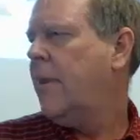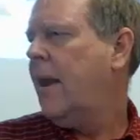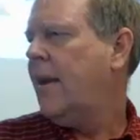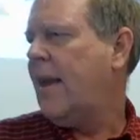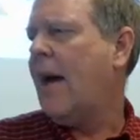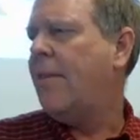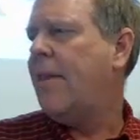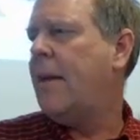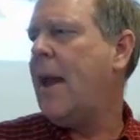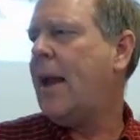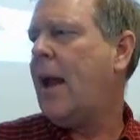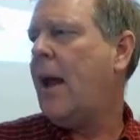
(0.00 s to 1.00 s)
yeah, they
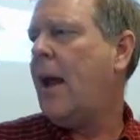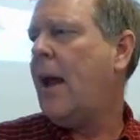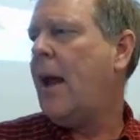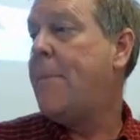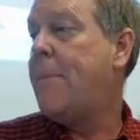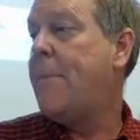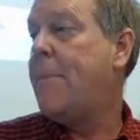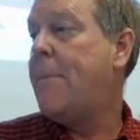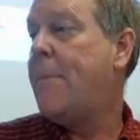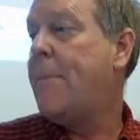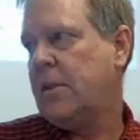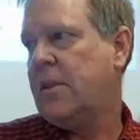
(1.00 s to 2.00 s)
make bigger
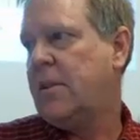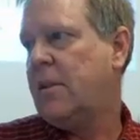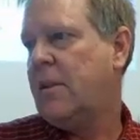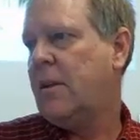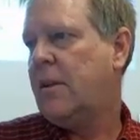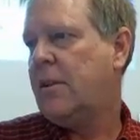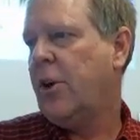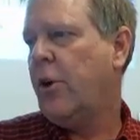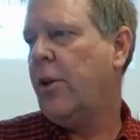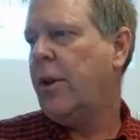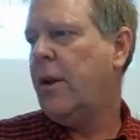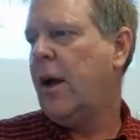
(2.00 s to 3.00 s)
ones.
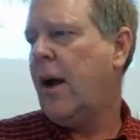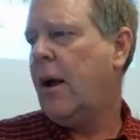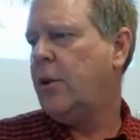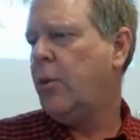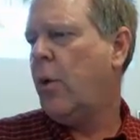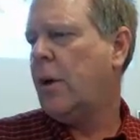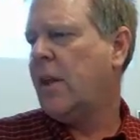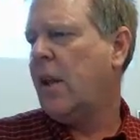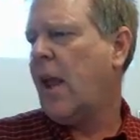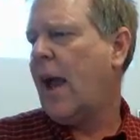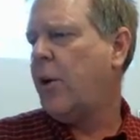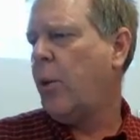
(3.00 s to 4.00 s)
So you want the
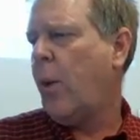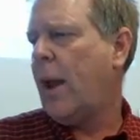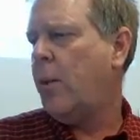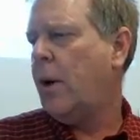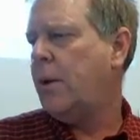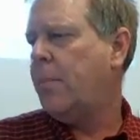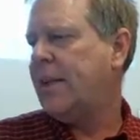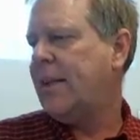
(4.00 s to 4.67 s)
lighter weight one, but